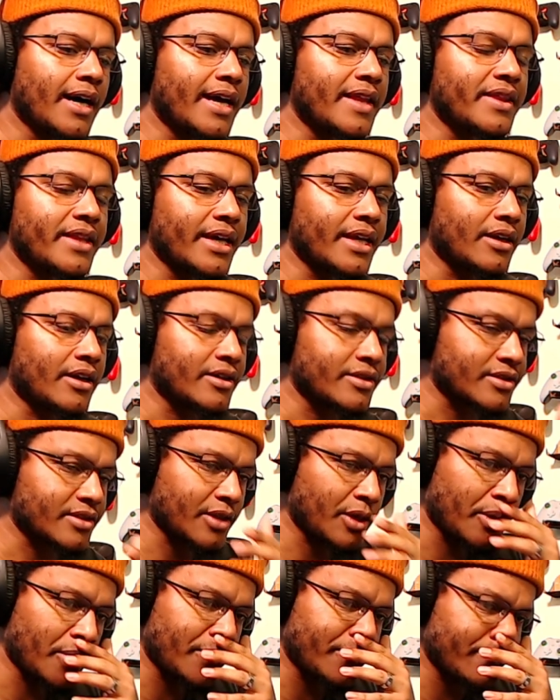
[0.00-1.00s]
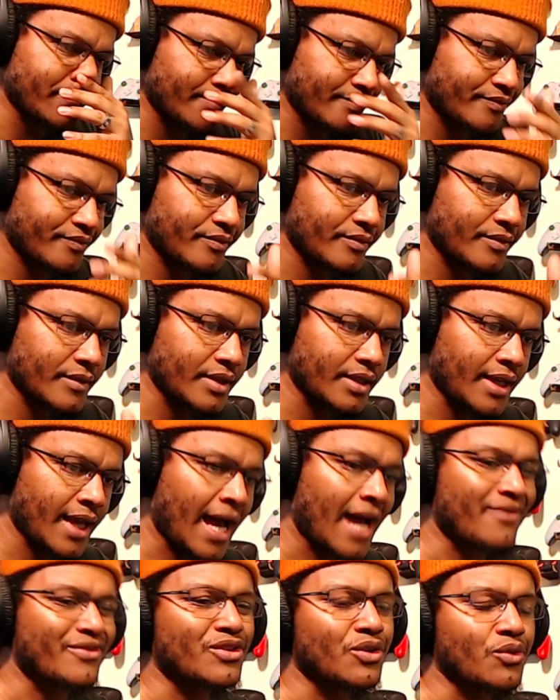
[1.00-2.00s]
And then also
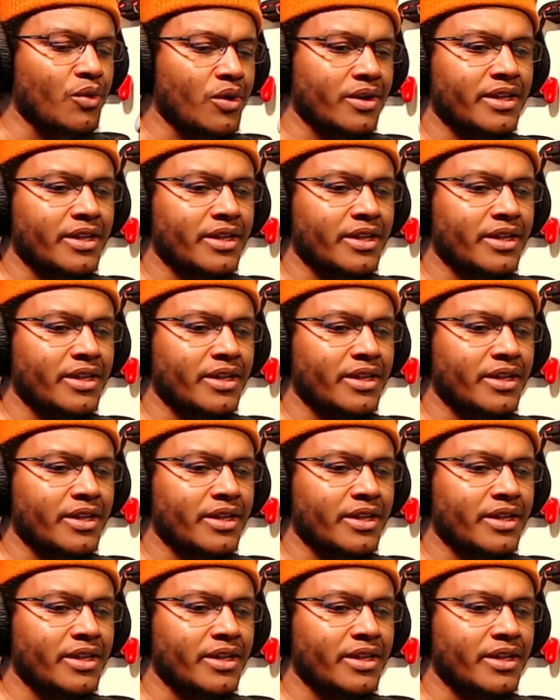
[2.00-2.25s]
afterward,